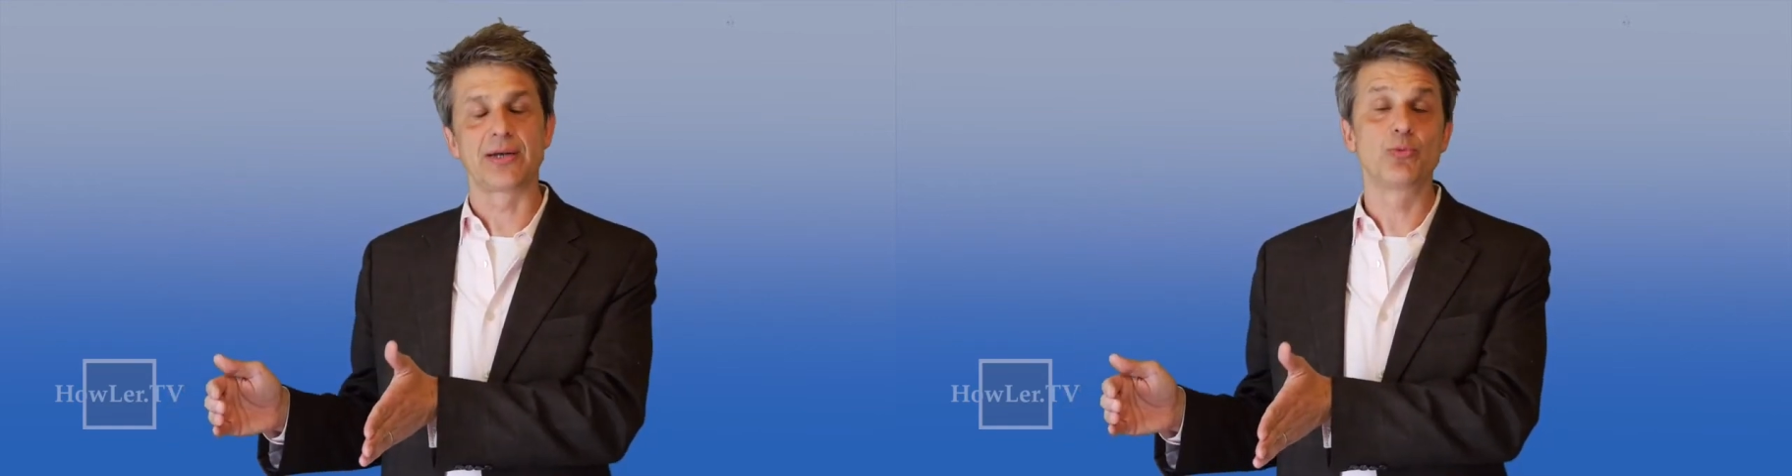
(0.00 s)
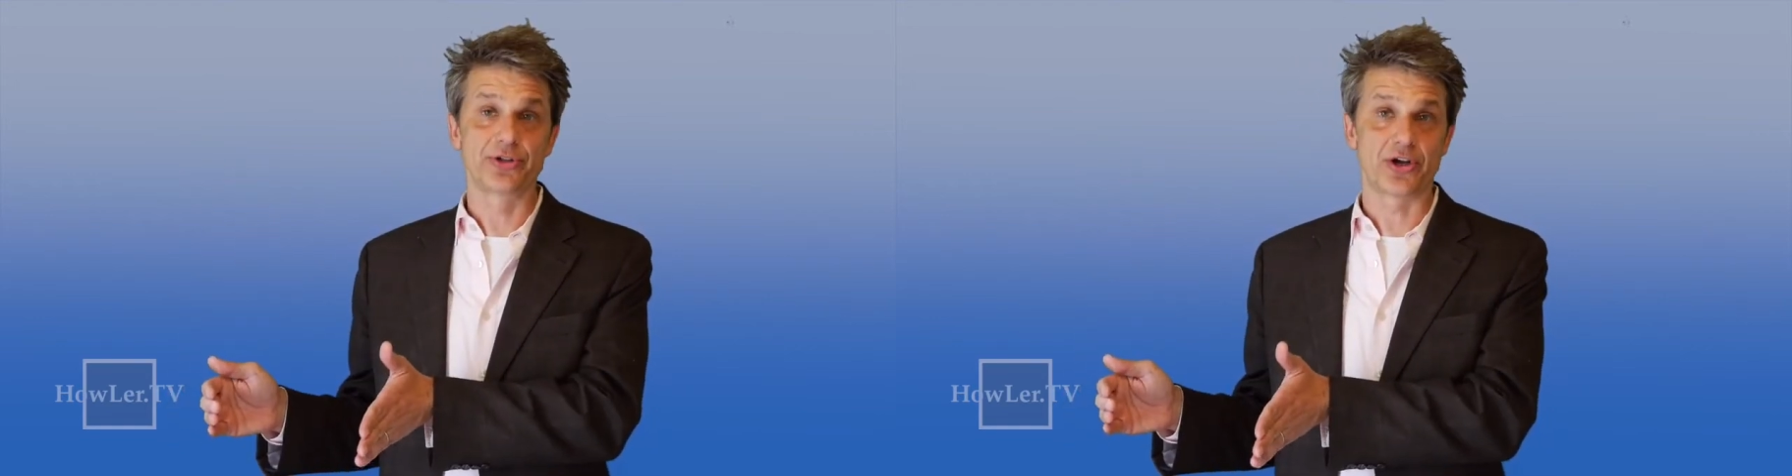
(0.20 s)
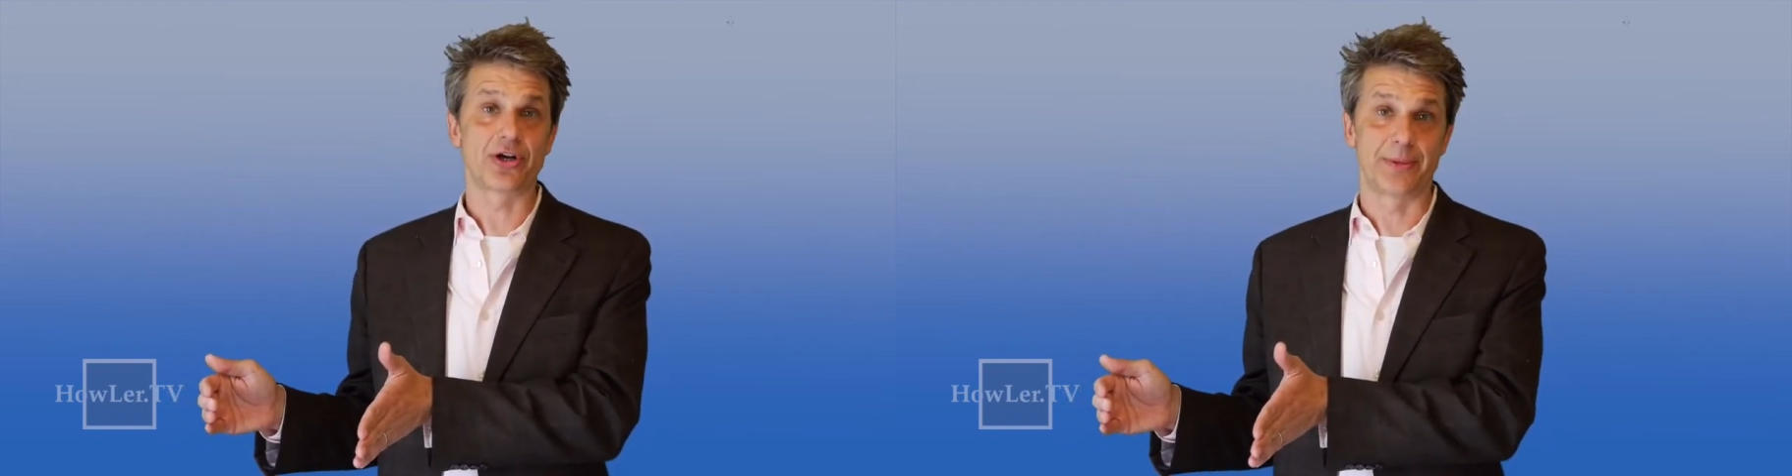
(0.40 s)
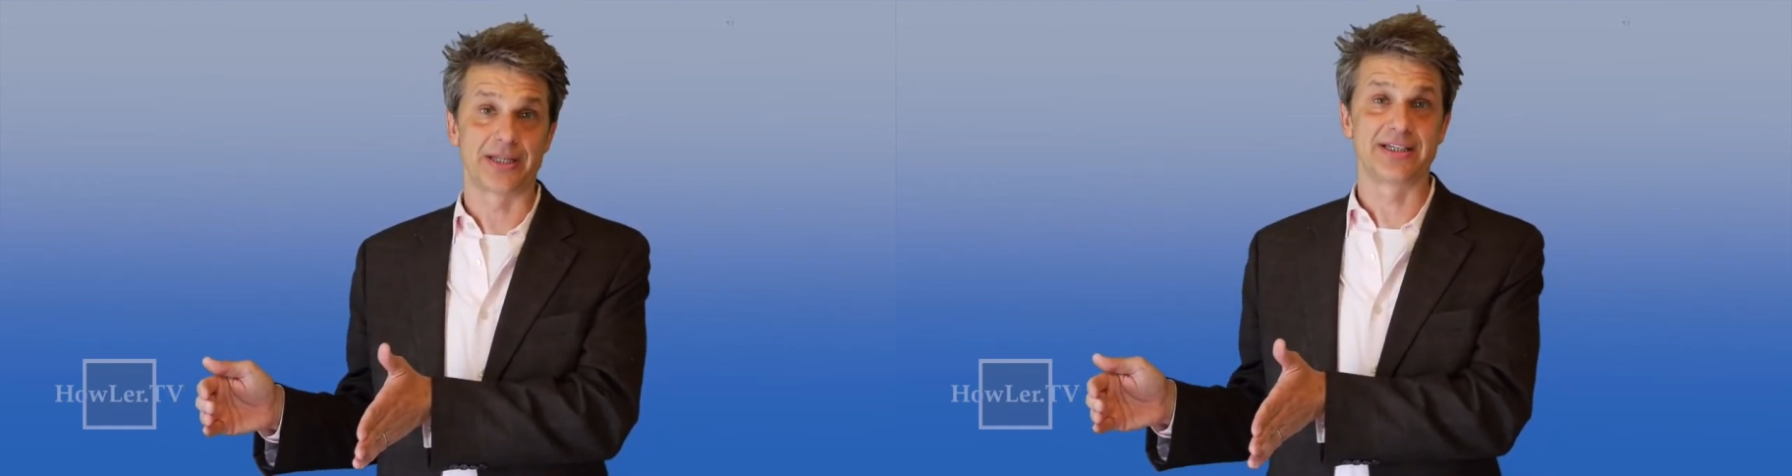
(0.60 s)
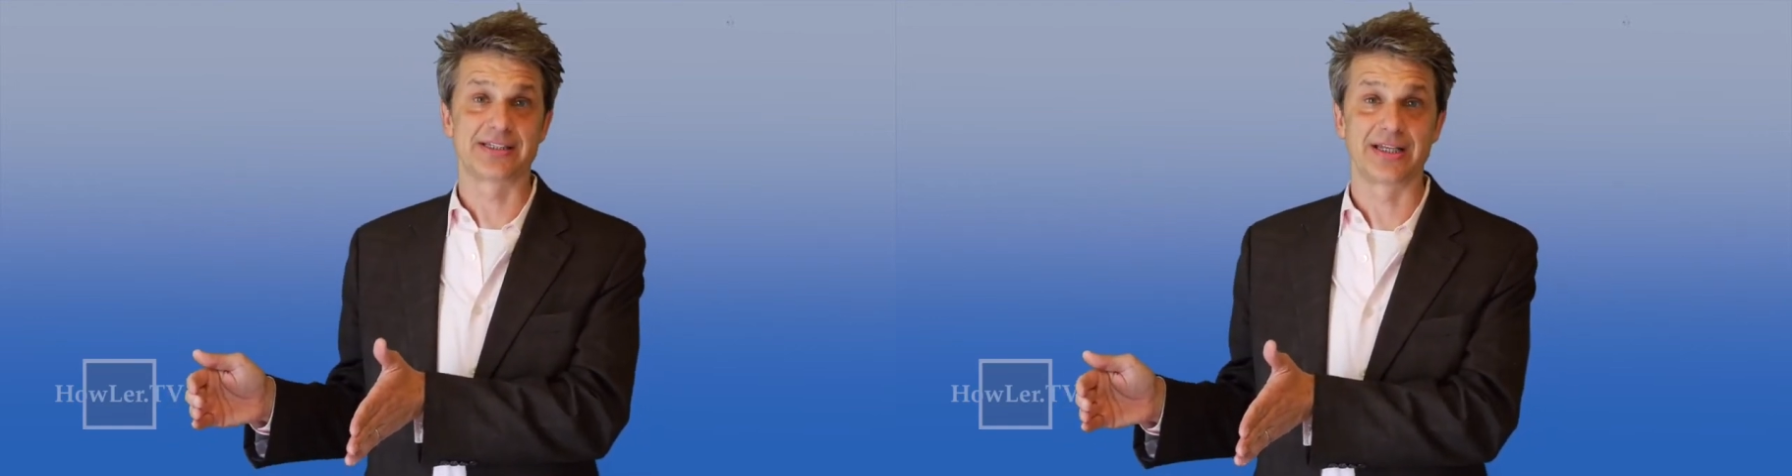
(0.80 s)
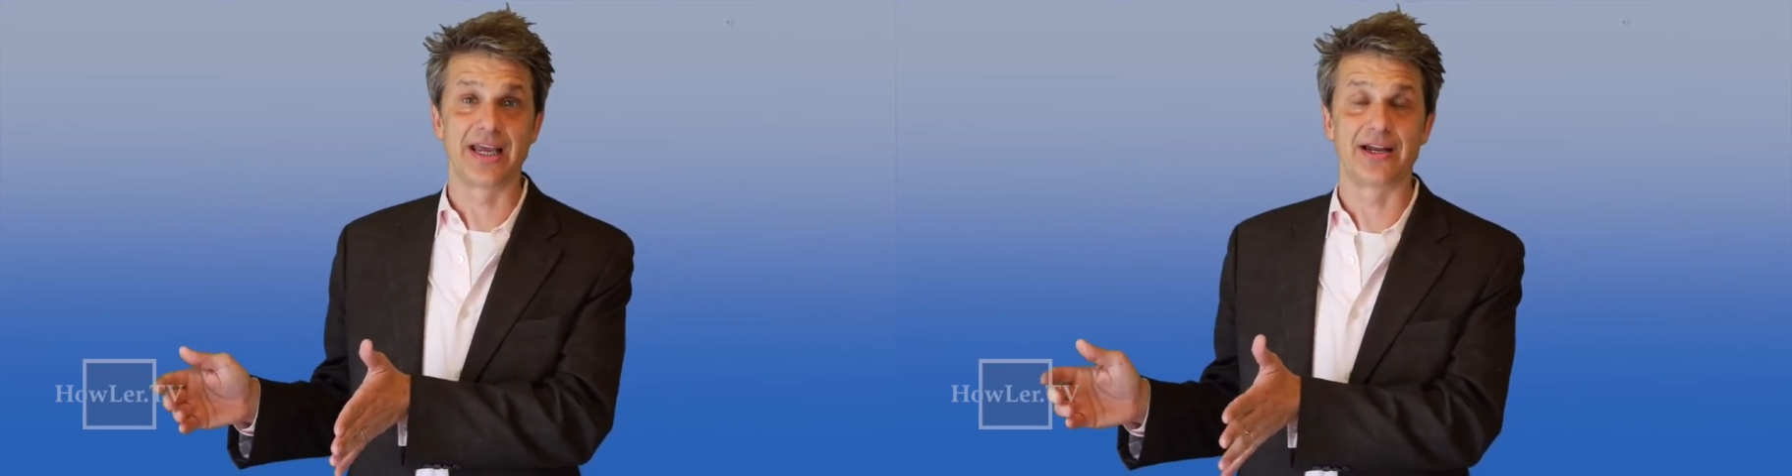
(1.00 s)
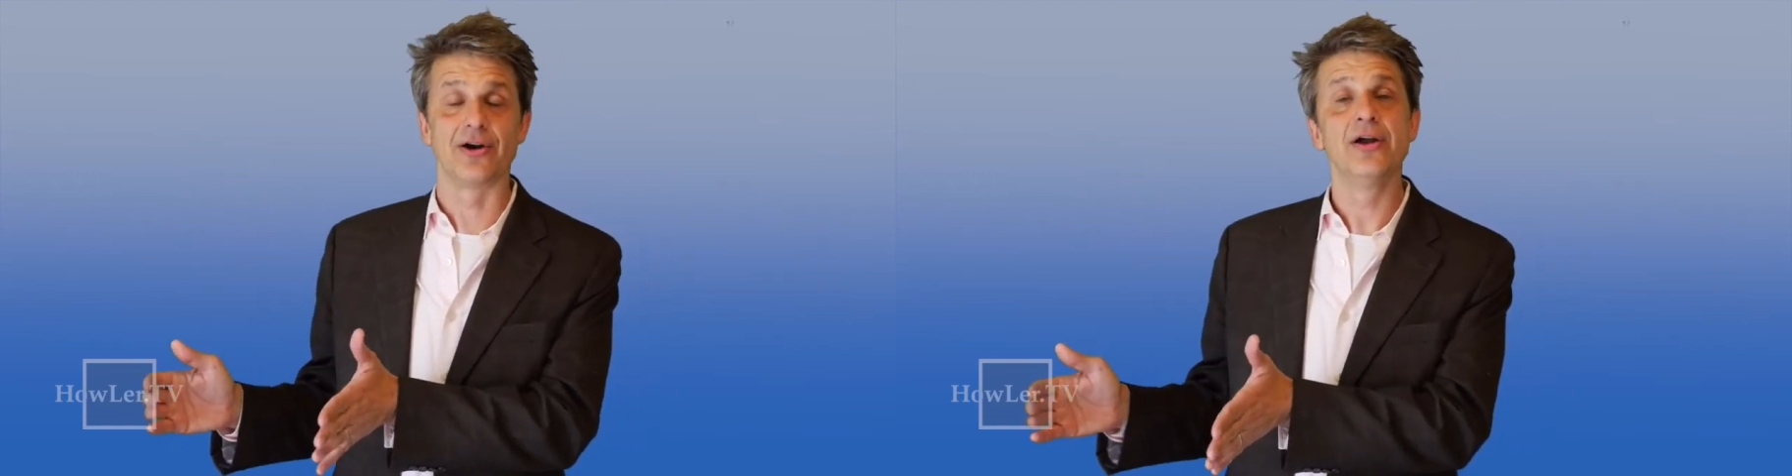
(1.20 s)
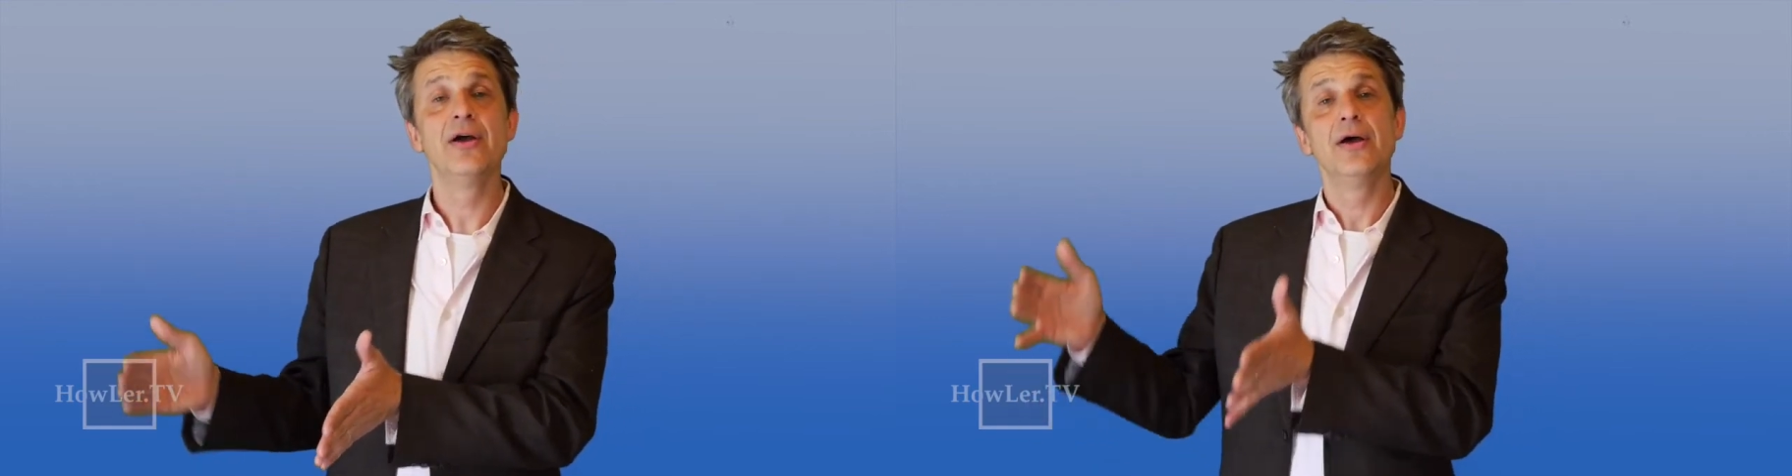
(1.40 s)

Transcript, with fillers: and we'll talk about this later,